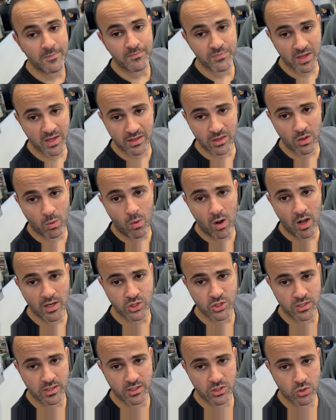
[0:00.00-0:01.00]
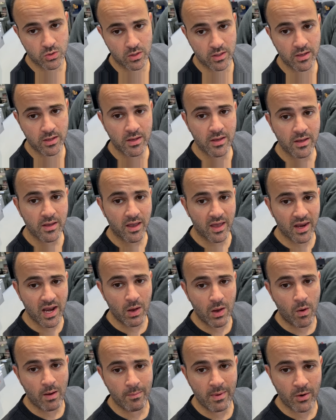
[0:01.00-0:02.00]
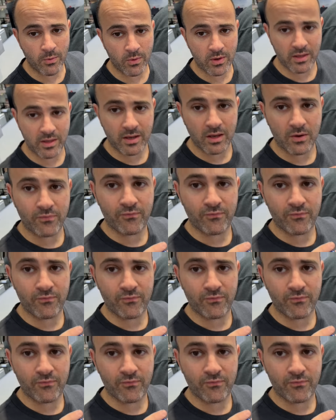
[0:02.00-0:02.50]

in the watch industry. And I want my really good